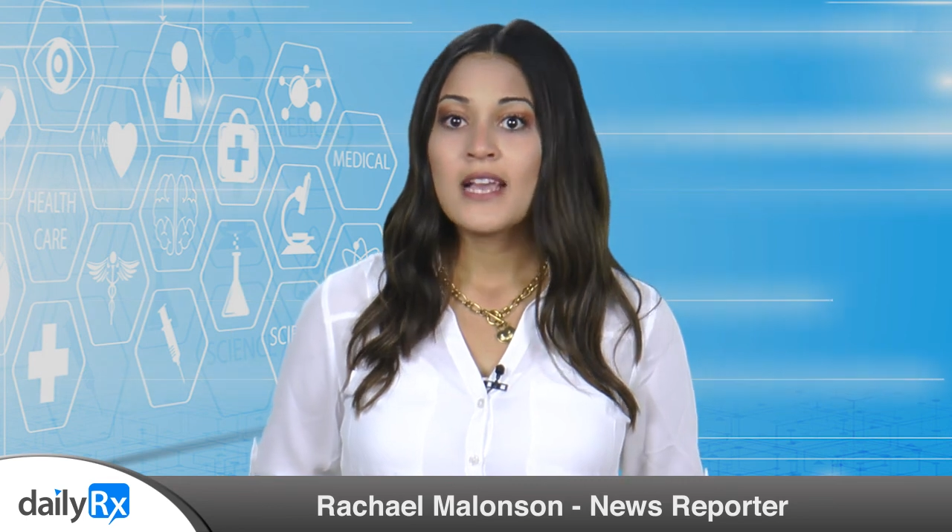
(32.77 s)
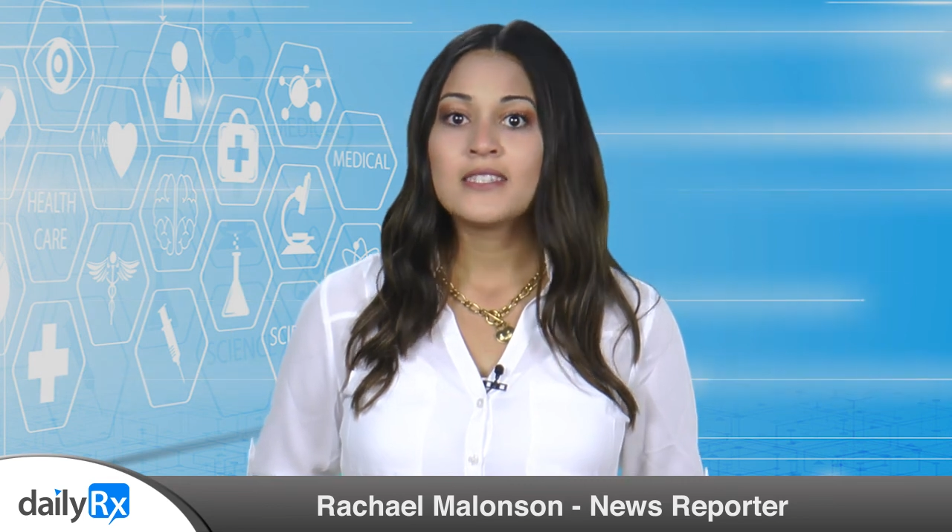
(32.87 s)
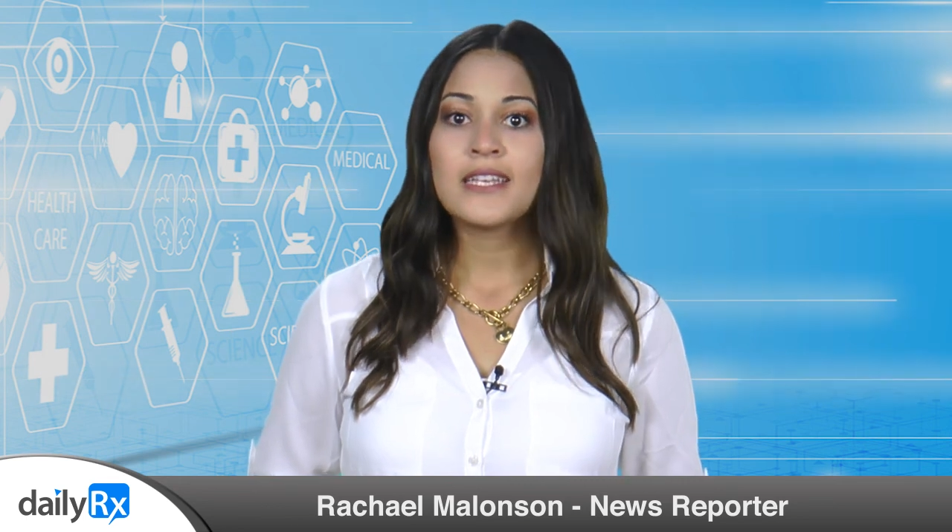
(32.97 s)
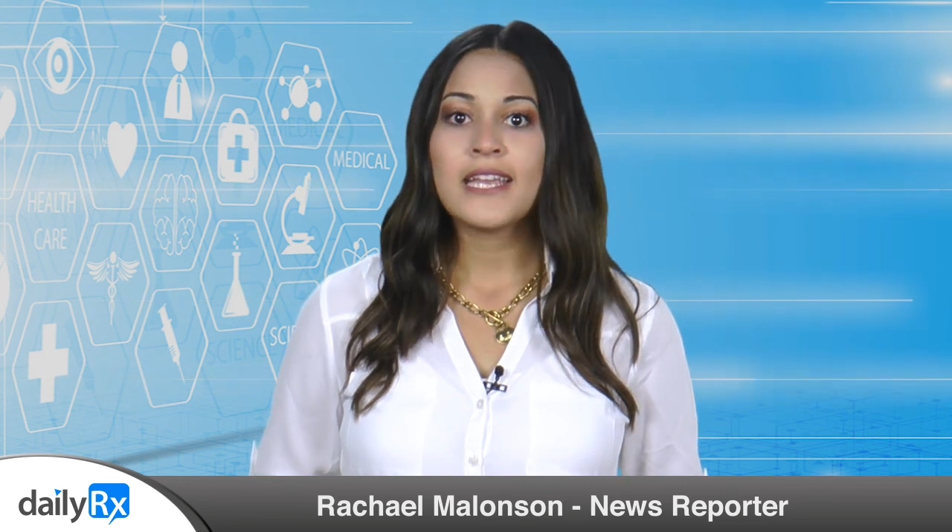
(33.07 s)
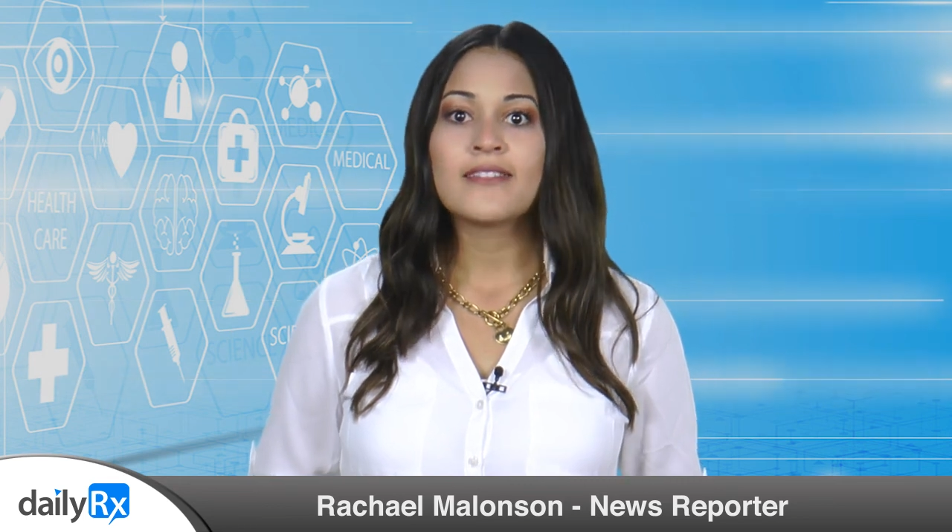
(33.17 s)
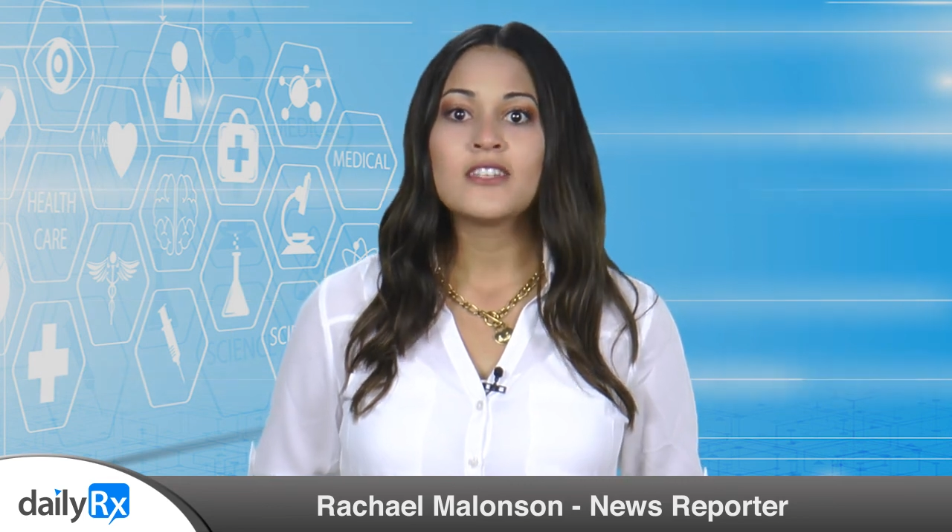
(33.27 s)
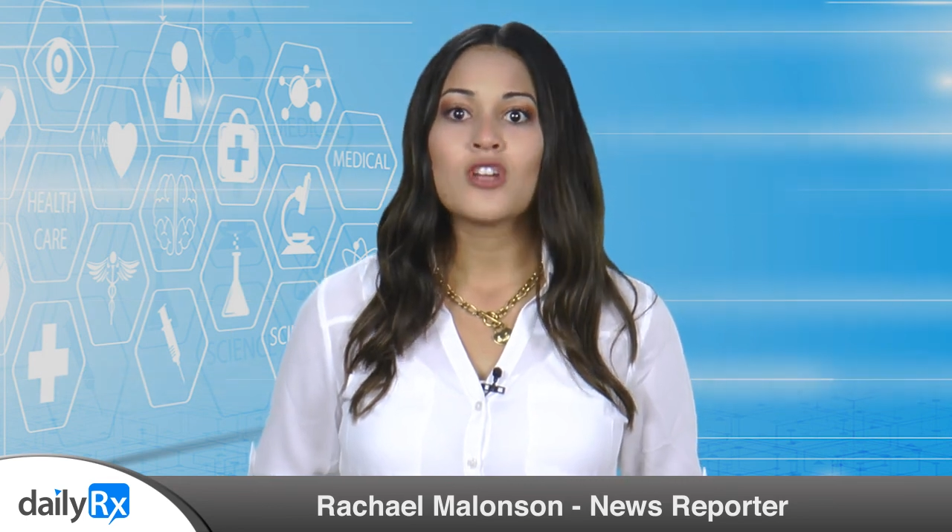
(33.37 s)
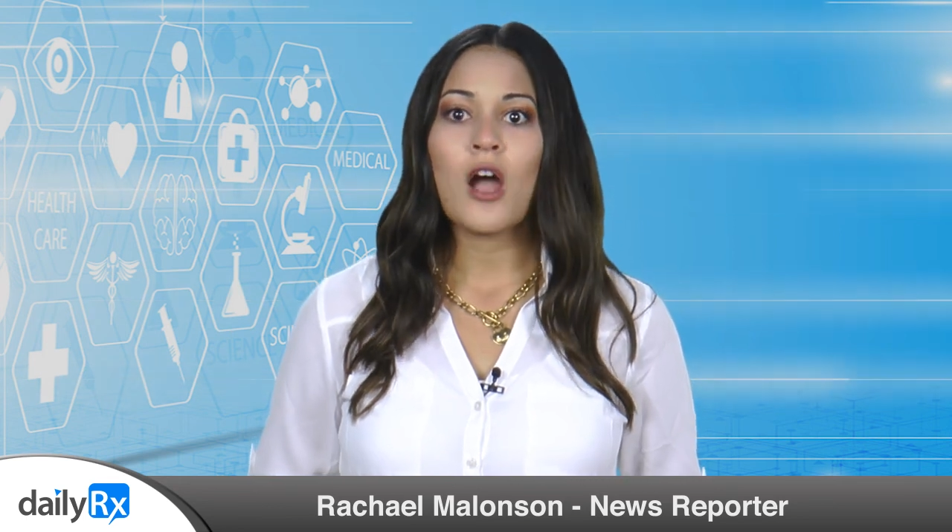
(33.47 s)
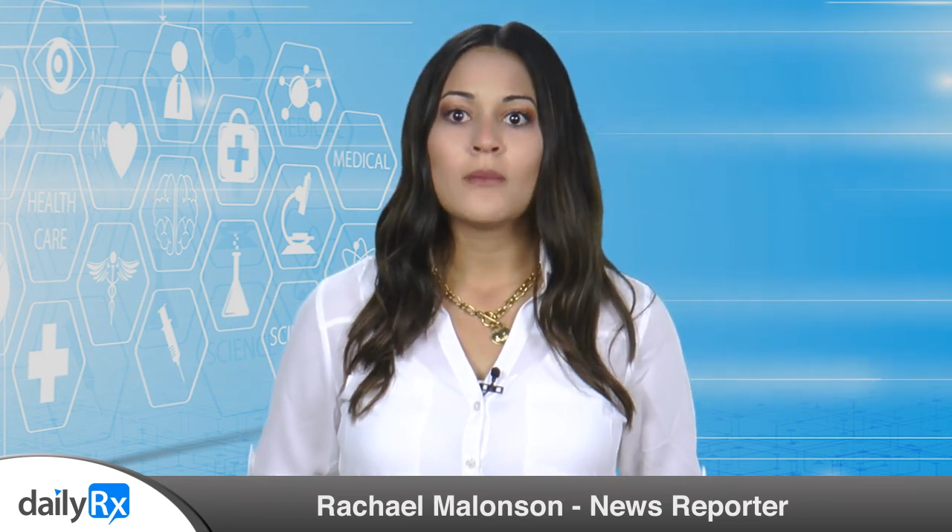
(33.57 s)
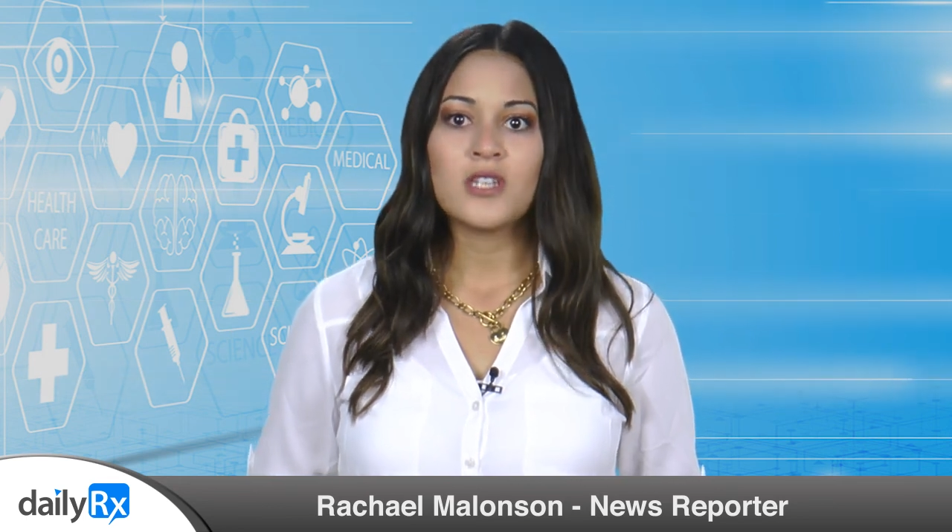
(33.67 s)
to get the
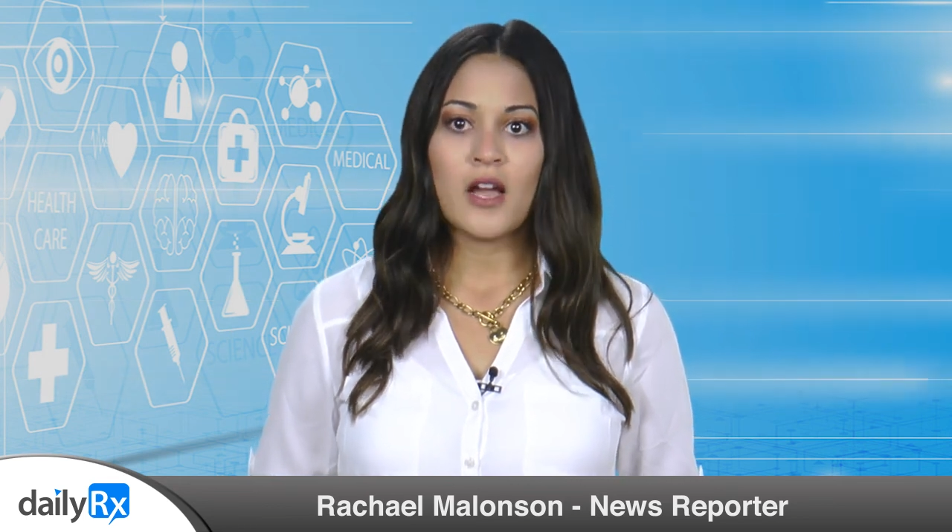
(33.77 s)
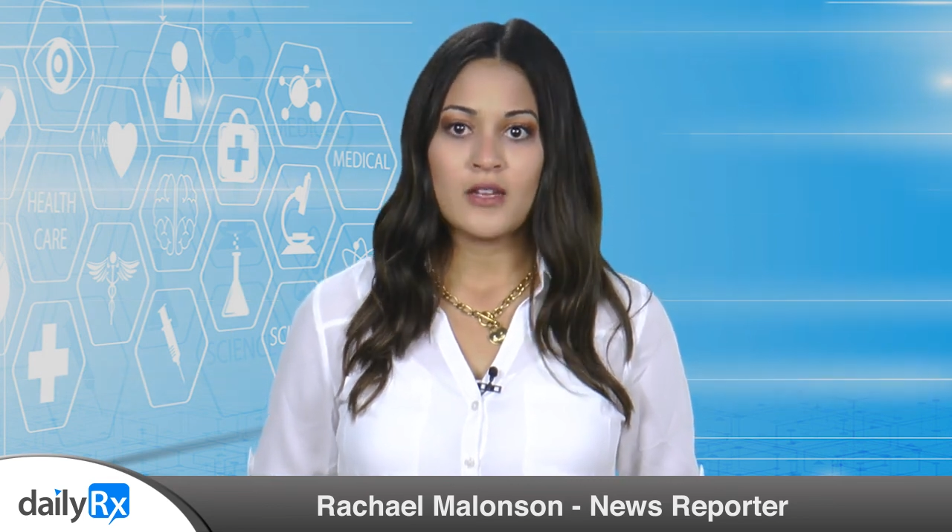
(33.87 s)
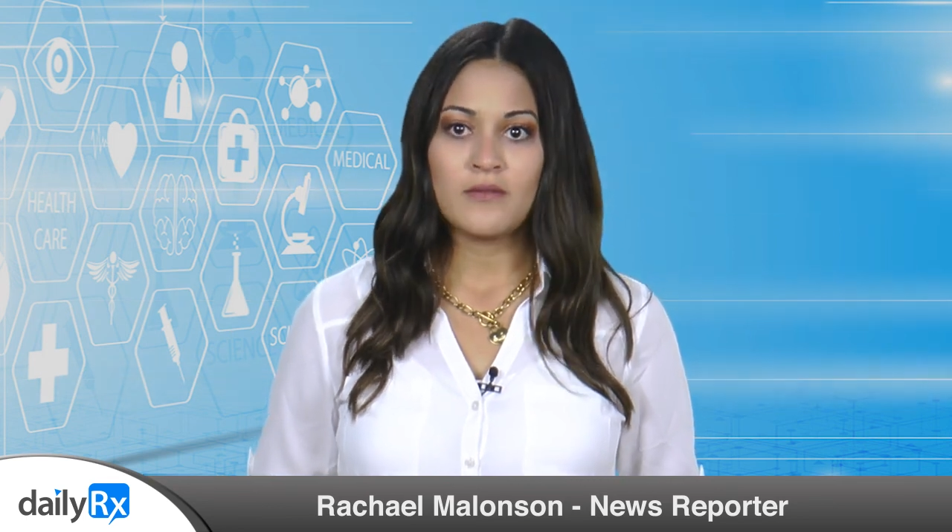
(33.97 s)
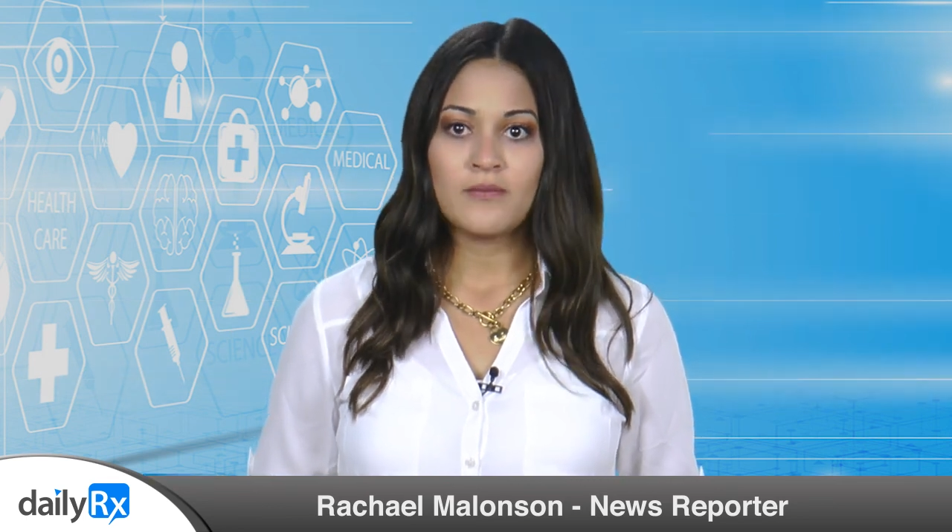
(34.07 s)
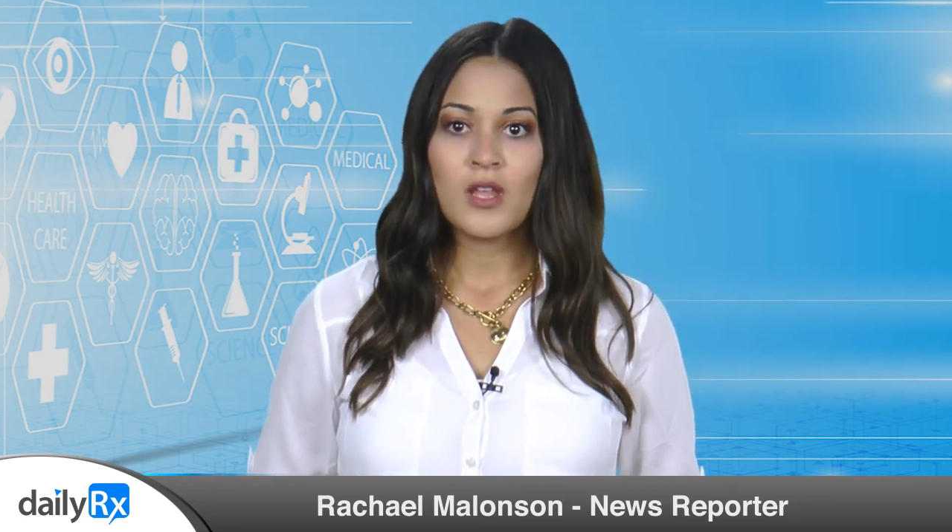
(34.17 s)
job done.